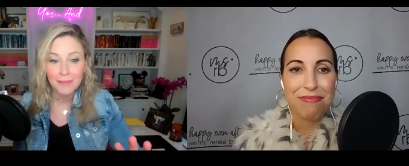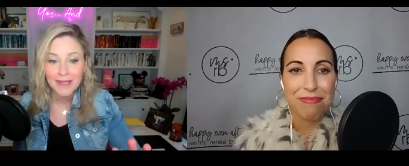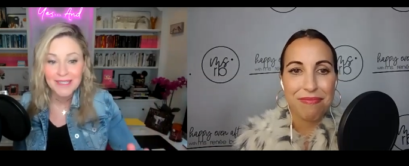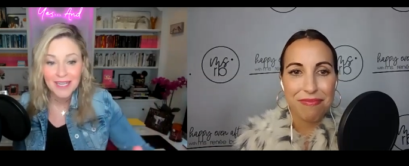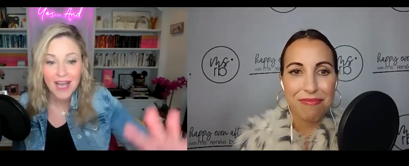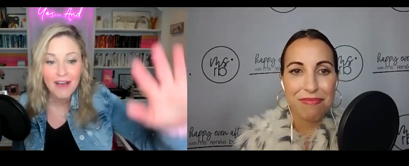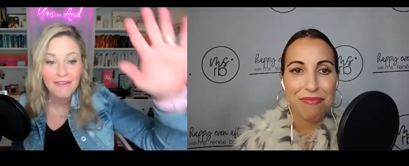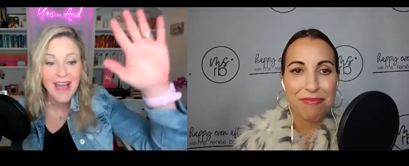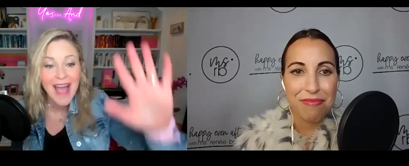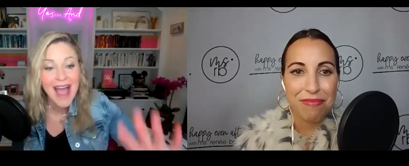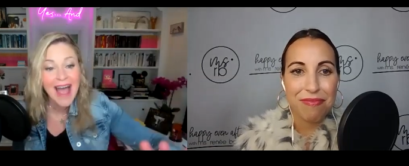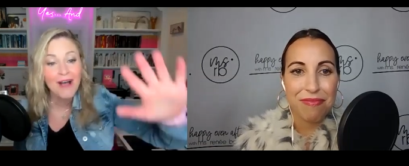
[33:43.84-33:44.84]
Speaker 1: be tough?
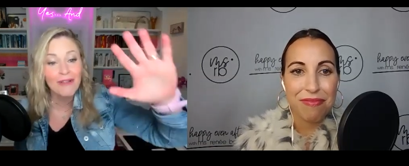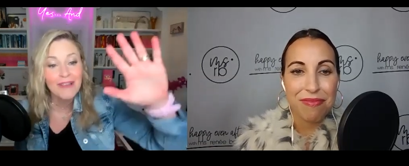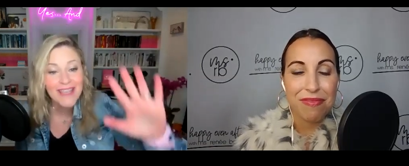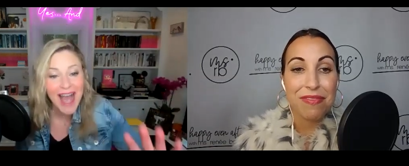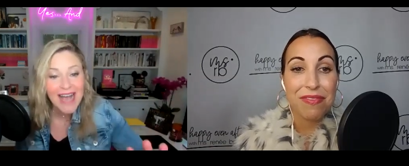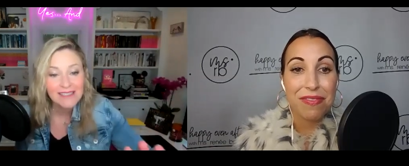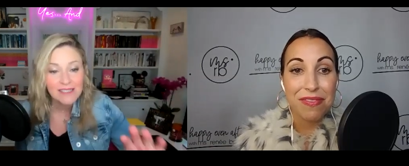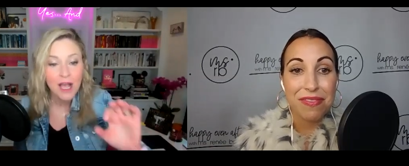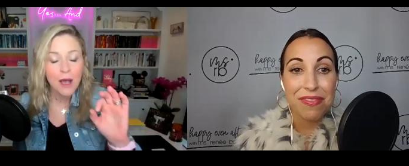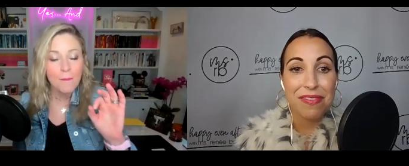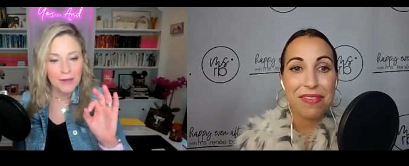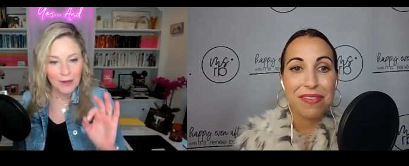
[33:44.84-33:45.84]
Hell yes.
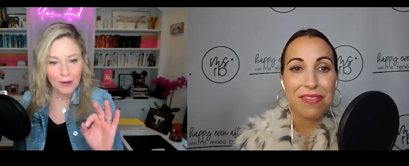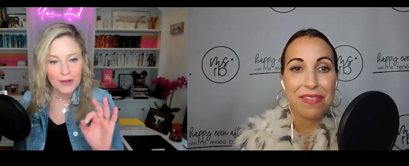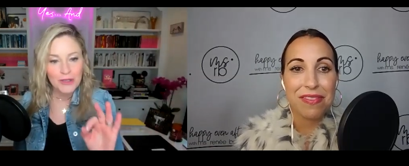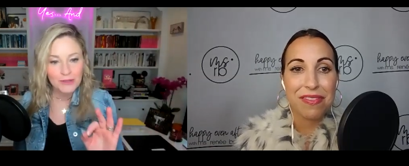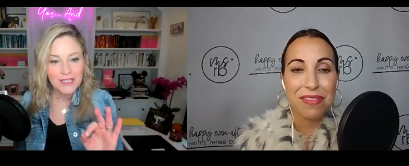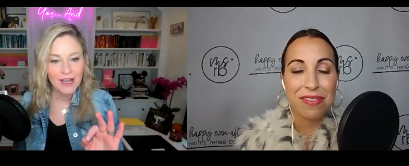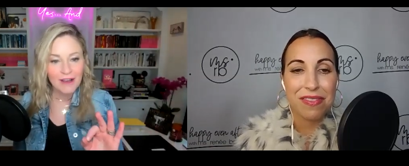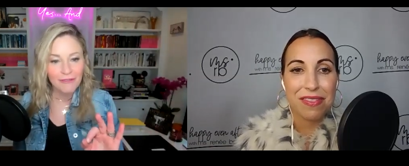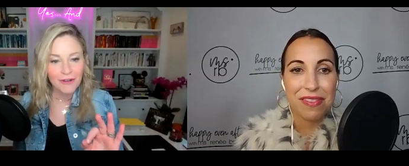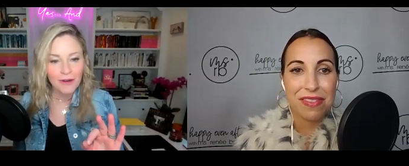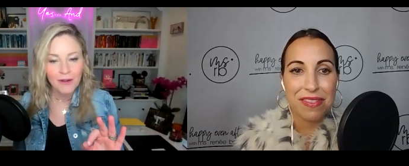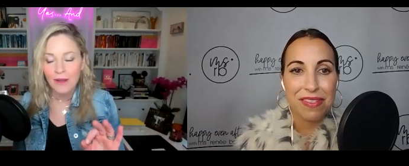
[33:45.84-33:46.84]
But are you
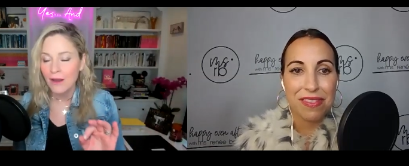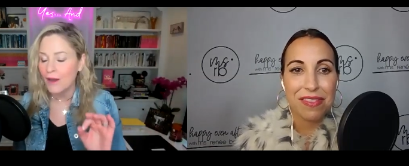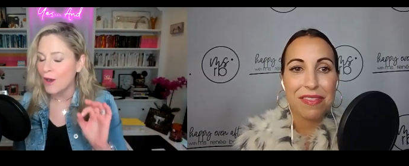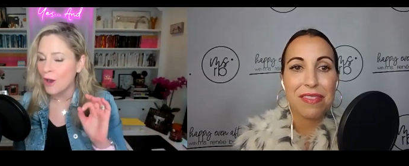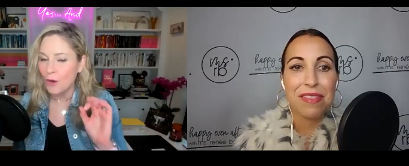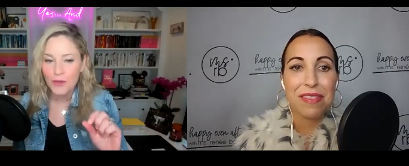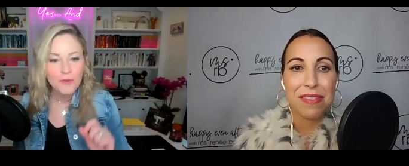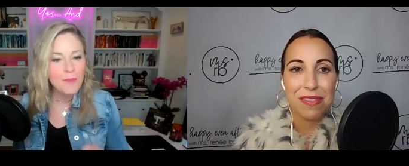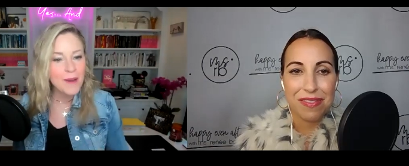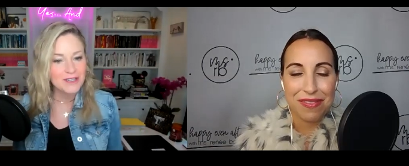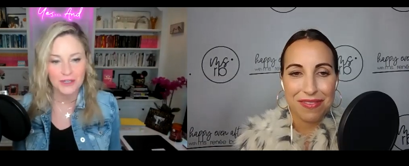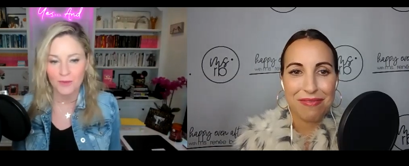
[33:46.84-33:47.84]
tougher? Oh, you
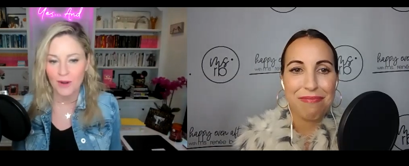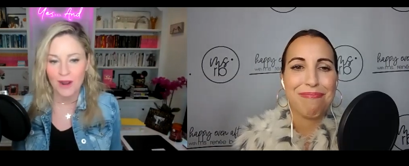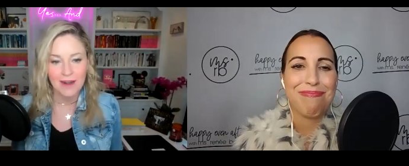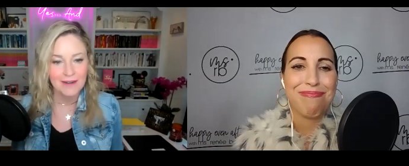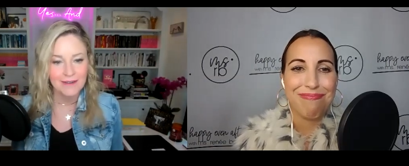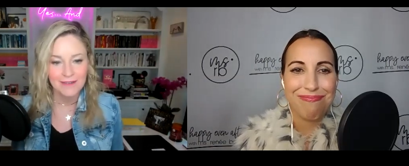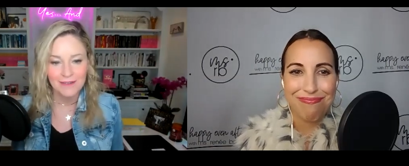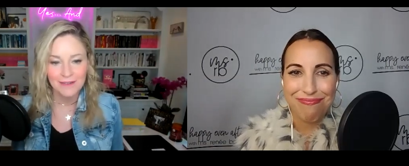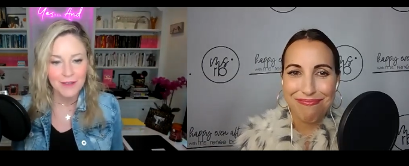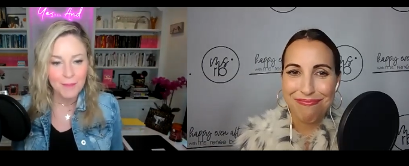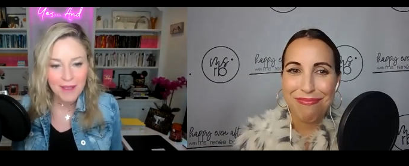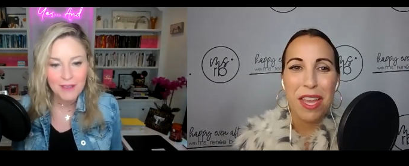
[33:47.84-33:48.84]
bet you are.
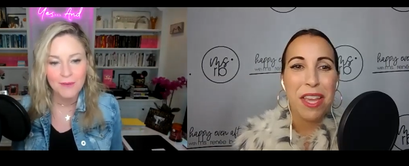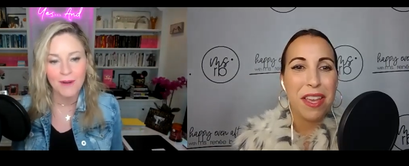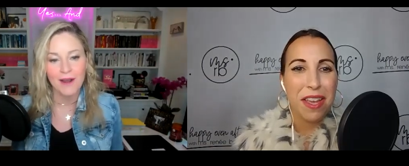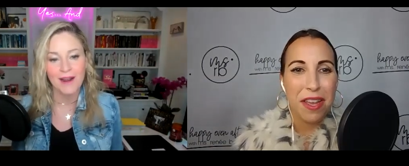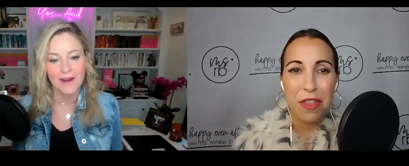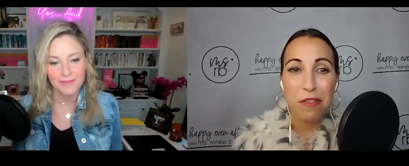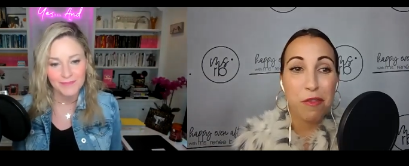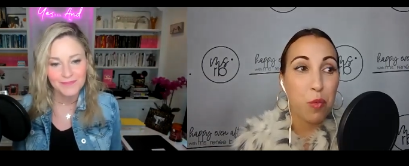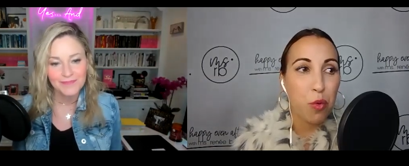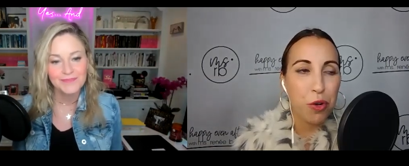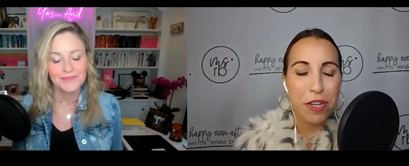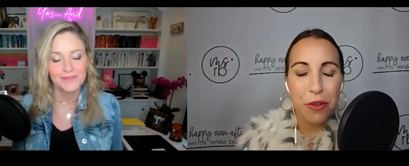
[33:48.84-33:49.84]
Mm-hmm. And the
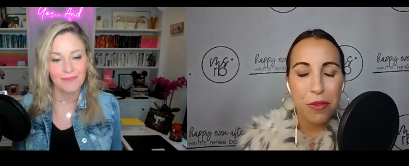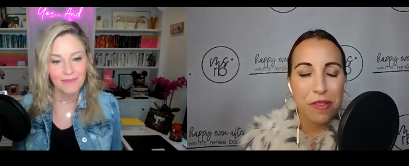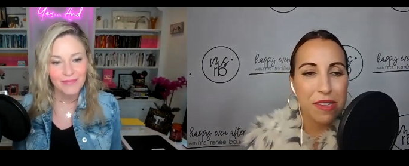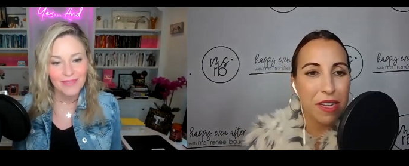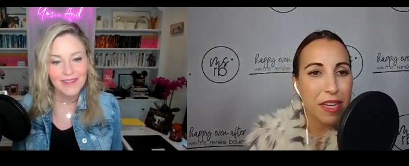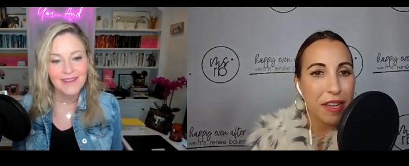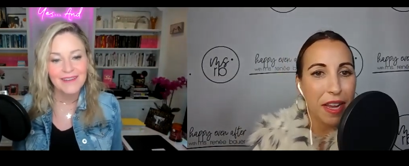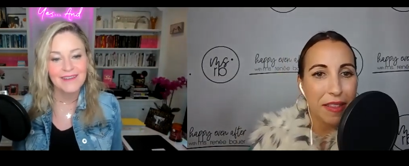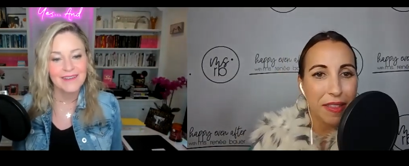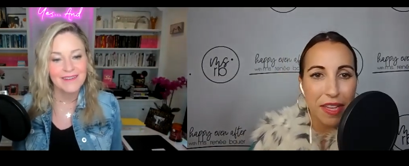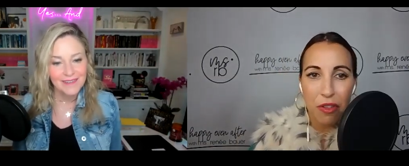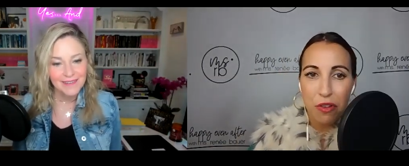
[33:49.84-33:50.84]
reward
Speaker 2: outside at
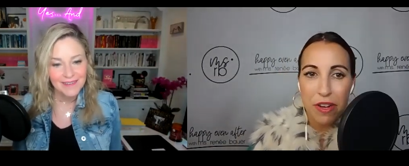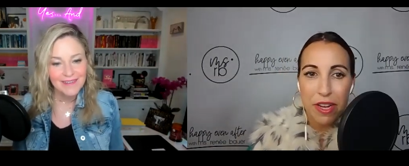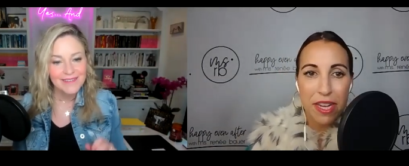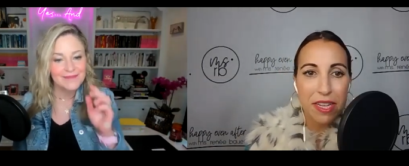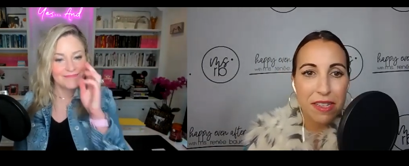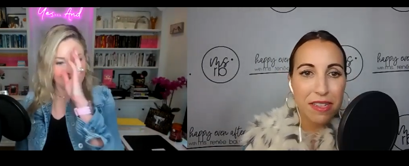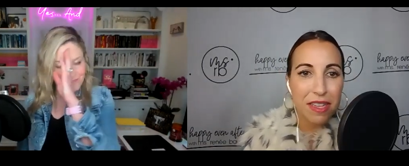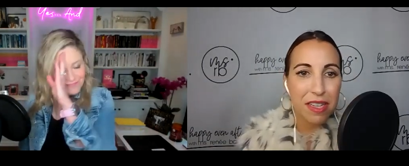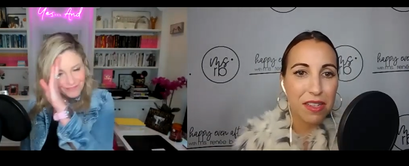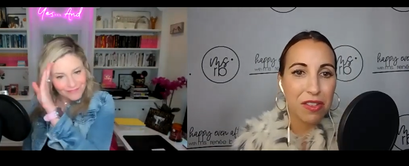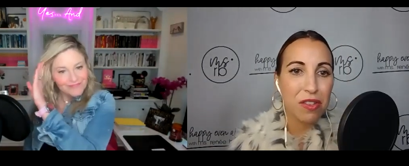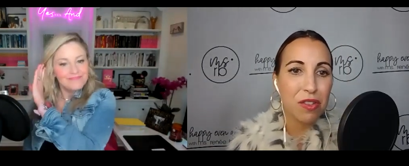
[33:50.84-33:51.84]
the other end
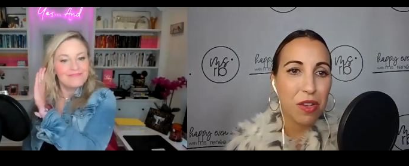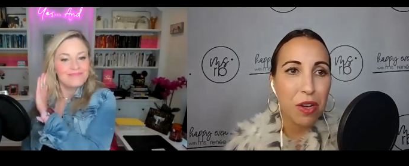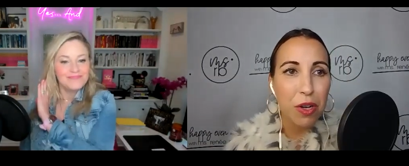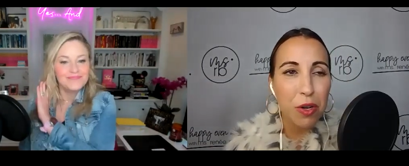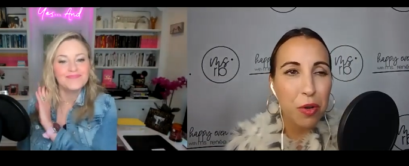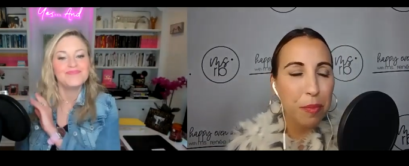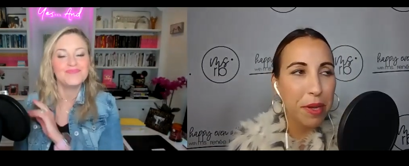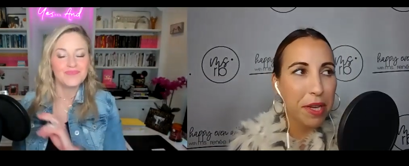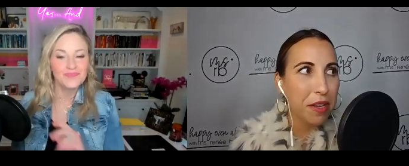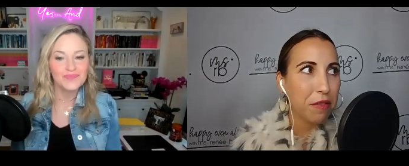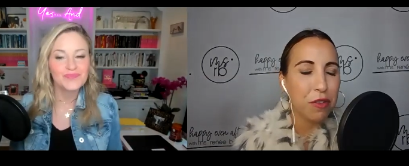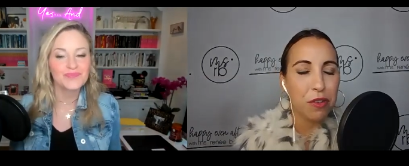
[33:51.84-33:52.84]
is so
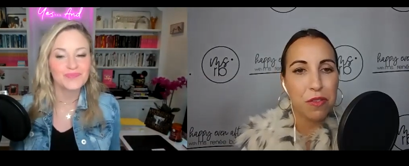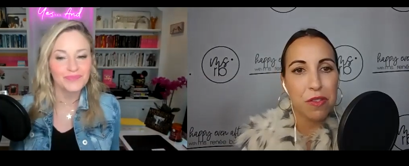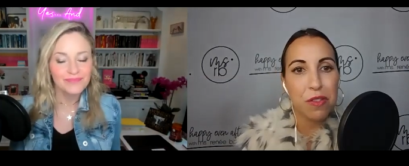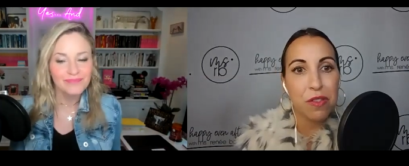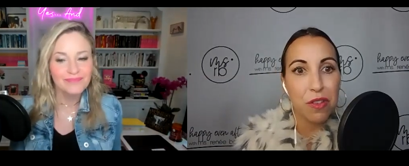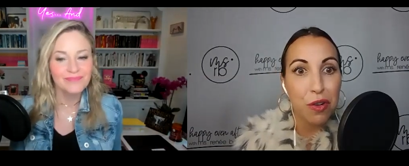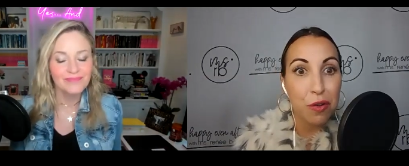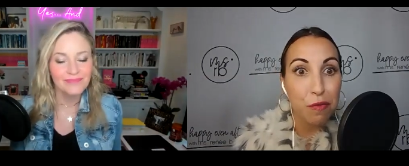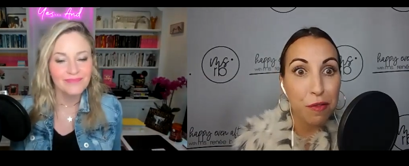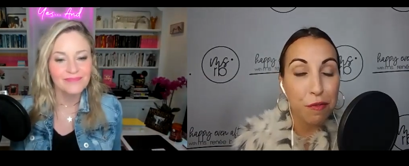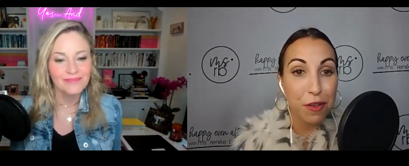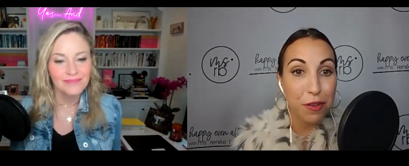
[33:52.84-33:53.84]
meaningful and so
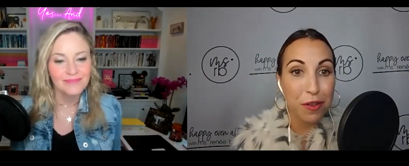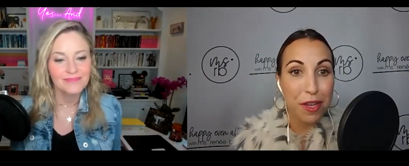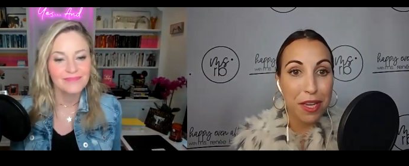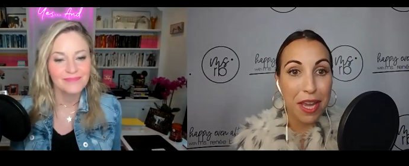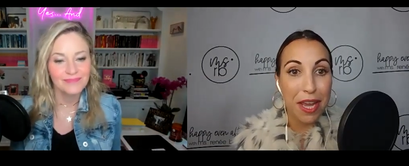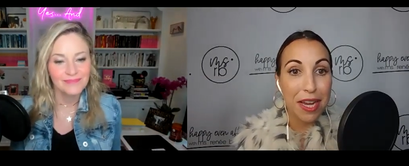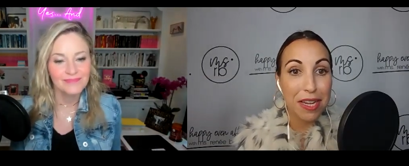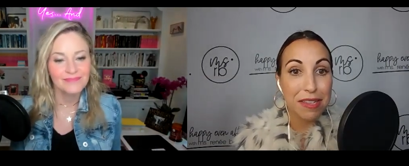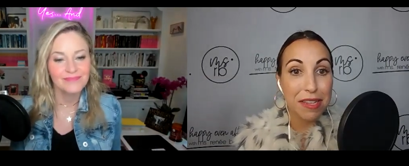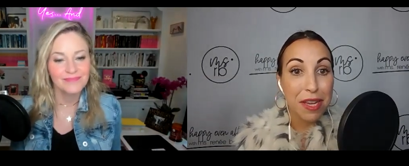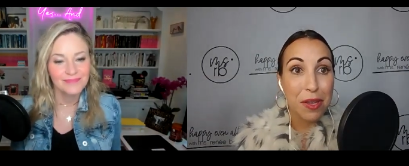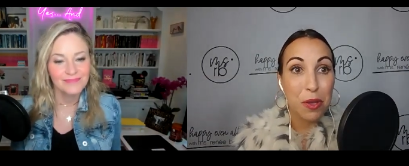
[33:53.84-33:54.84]
fulfilling. And
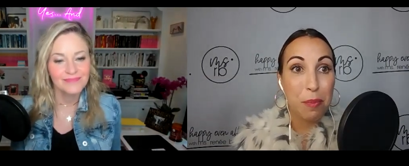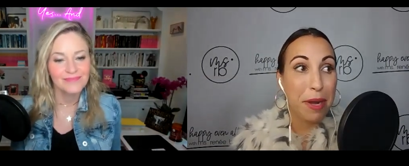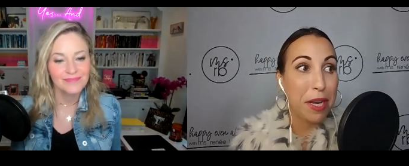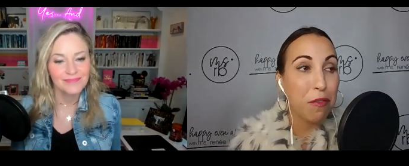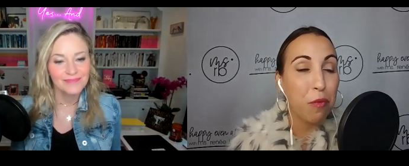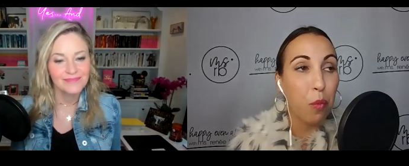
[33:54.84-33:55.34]
you might have